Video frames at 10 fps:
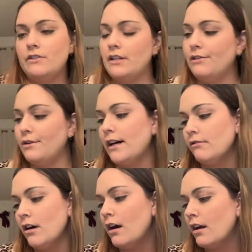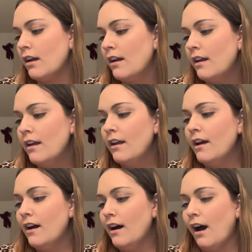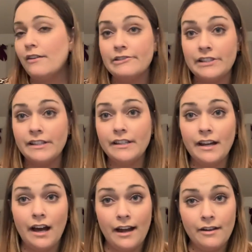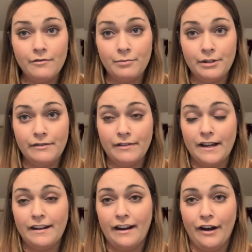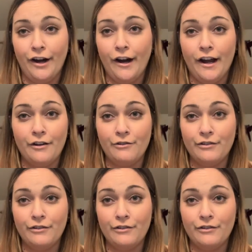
even tell you how long. Obviously, I have pretty flat hair. I don't